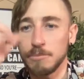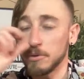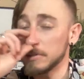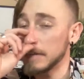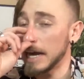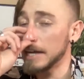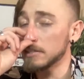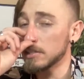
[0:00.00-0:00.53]

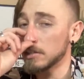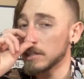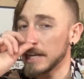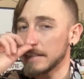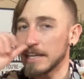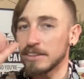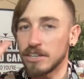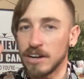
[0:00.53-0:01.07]
with guys that are
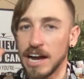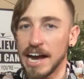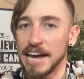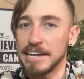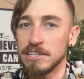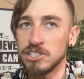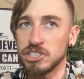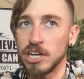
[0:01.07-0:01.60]
like that, they're
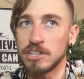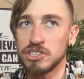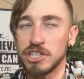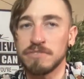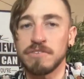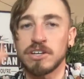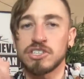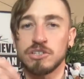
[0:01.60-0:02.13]
high in
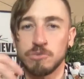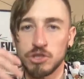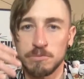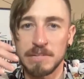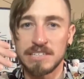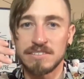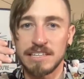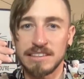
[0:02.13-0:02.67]
judging function, which
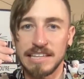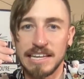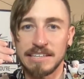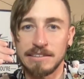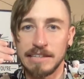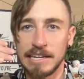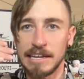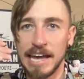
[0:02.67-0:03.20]
means that
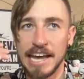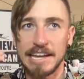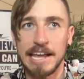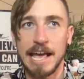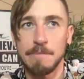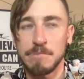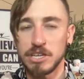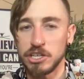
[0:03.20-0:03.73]
they
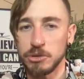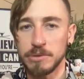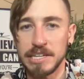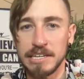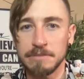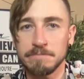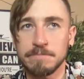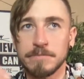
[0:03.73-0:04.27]
hate
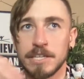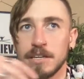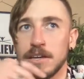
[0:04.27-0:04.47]
ambiguity.